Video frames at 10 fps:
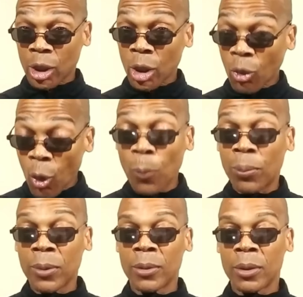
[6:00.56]
group
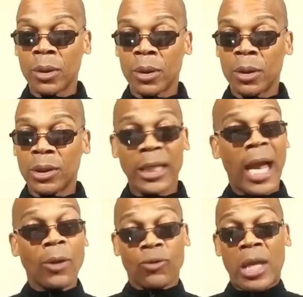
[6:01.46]
that
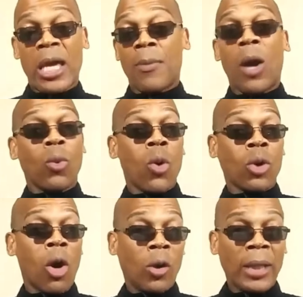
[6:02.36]
I won't
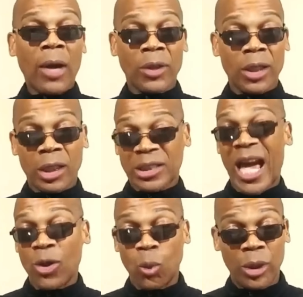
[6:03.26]
call out here because
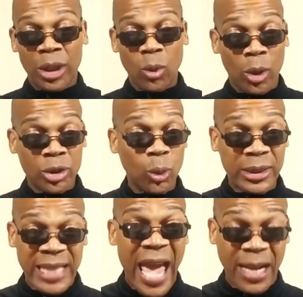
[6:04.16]
I don't want anyone to
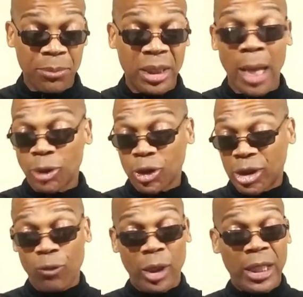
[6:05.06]
attack me. I'm
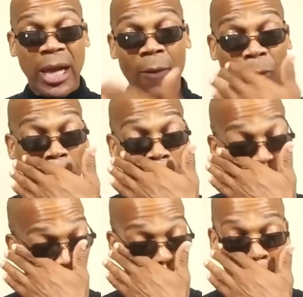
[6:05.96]
just reading out the
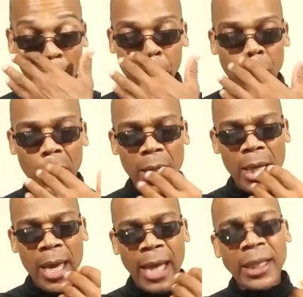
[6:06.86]
book.
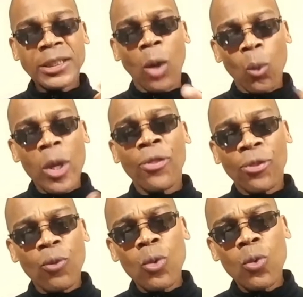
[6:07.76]
And as I went
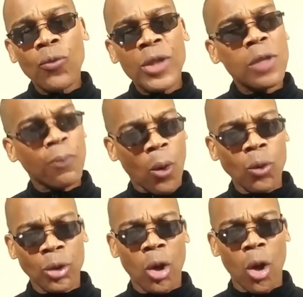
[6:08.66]
through these
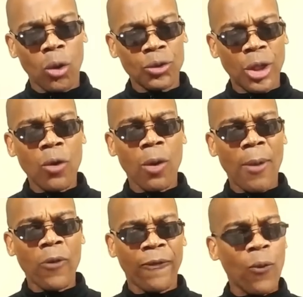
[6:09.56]
protocols, there are
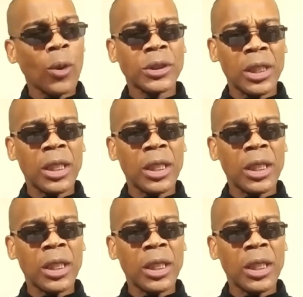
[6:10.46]
about 14